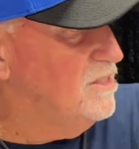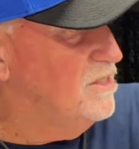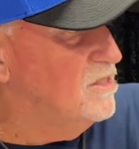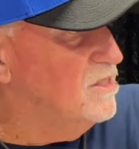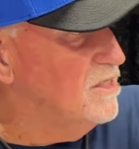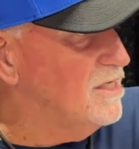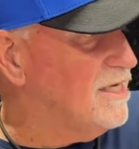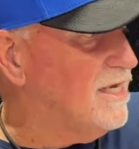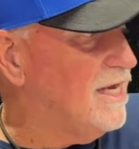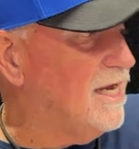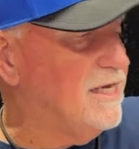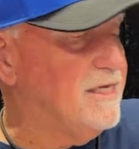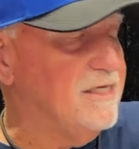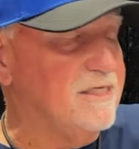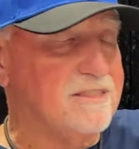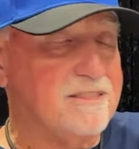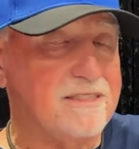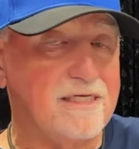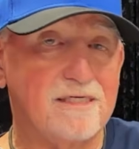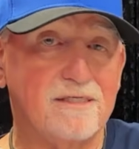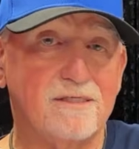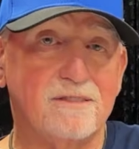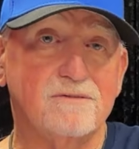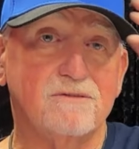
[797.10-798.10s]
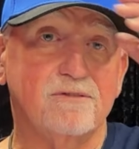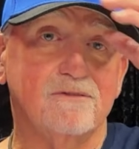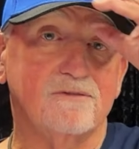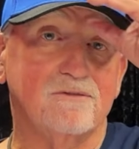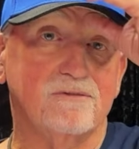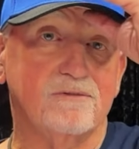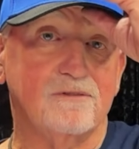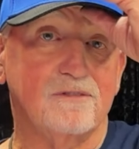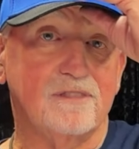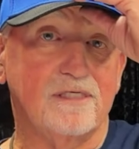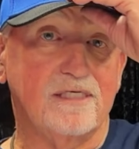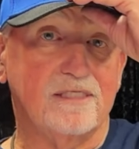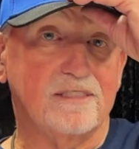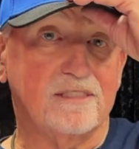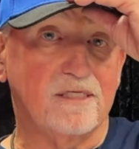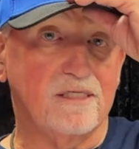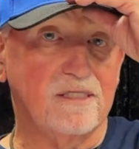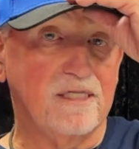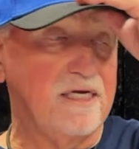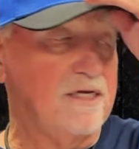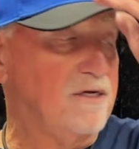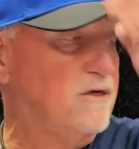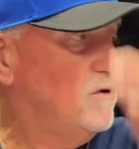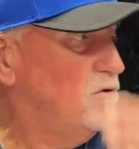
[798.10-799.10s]
look at it and you say, holy
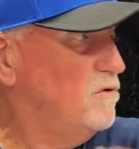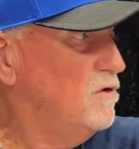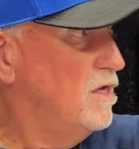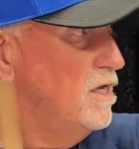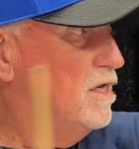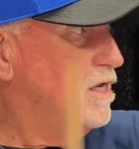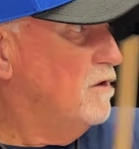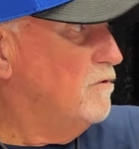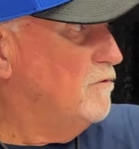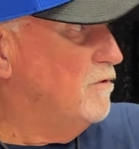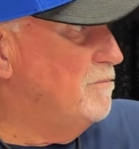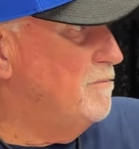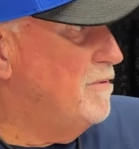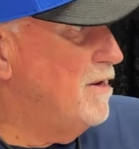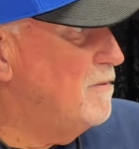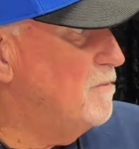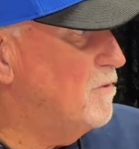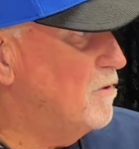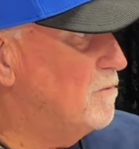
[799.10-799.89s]
Toledo. Remember,